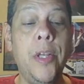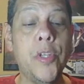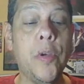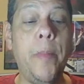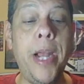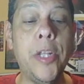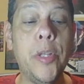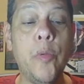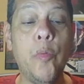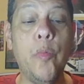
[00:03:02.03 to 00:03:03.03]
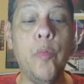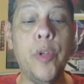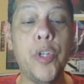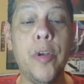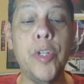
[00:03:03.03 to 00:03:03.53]
So back to the
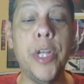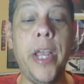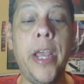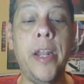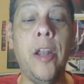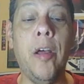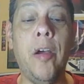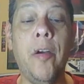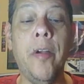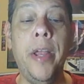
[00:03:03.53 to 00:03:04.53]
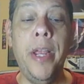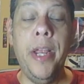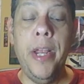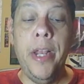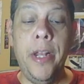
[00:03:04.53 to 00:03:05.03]
Return to Analog,
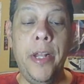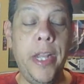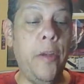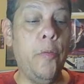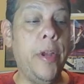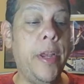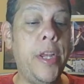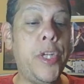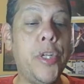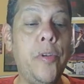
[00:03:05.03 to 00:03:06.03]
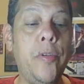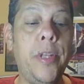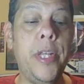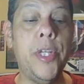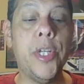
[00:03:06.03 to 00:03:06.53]
they reissue
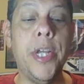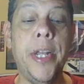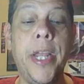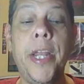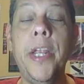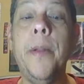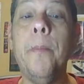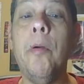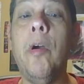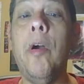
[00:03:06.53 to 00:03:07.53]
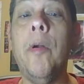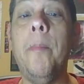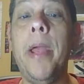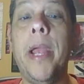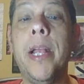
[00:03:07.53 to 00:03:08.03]
these Canadian
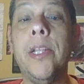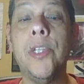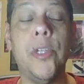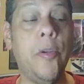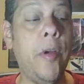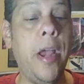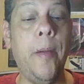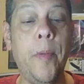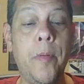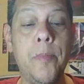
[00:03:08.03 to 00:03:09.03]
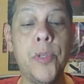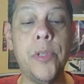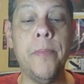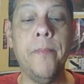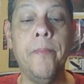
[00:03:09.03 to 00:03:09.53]
prog bands, their
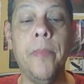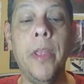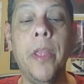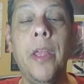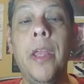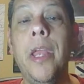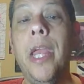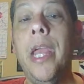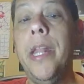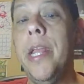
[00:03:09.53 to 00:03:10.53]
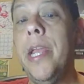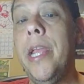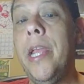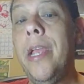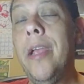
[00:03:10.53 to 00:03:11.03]
albums, and
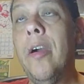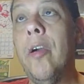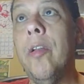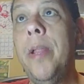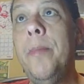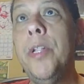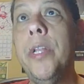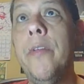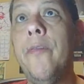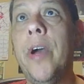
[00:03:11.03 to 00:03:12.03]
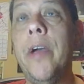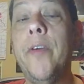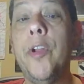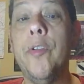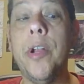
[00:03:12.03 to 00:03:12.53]
they are limited to
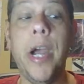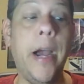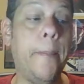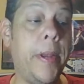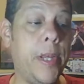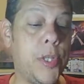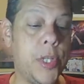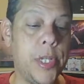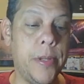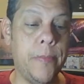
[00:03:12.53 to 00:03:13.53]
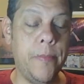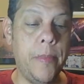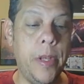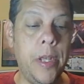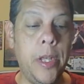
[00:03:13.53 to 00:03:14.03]
500 copies.
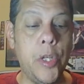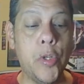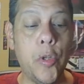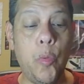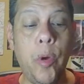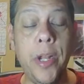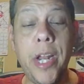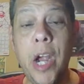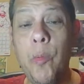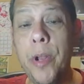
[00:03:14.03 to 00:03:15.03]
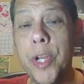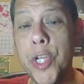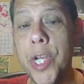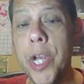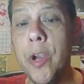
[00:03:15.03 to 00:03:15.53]
So the one that I want to
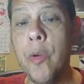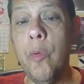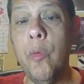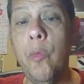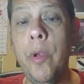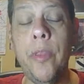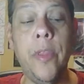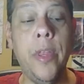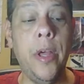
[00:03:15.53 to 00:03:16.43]
share with